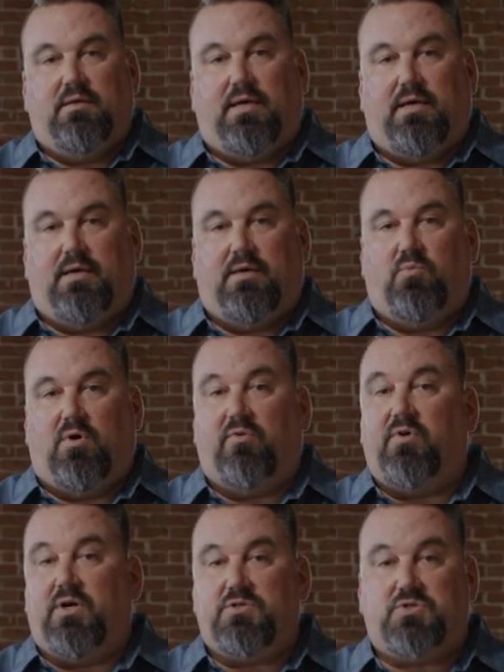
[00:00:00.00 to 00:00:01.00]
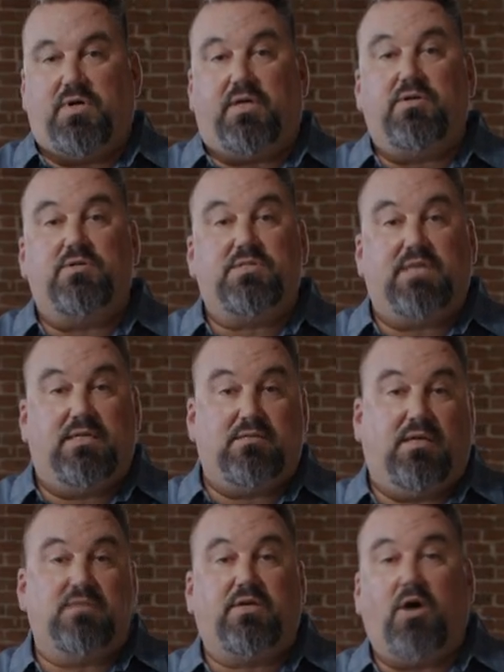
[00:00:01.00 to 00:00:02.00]
and one of our instructors
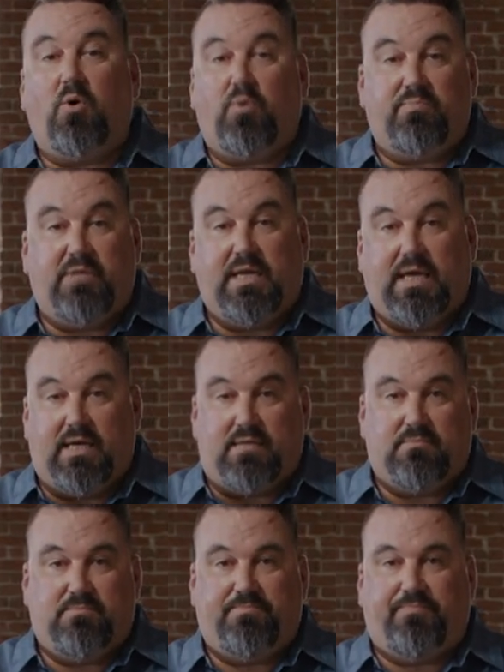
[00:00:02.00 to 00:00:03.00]
says, "Let's go, we've been hit."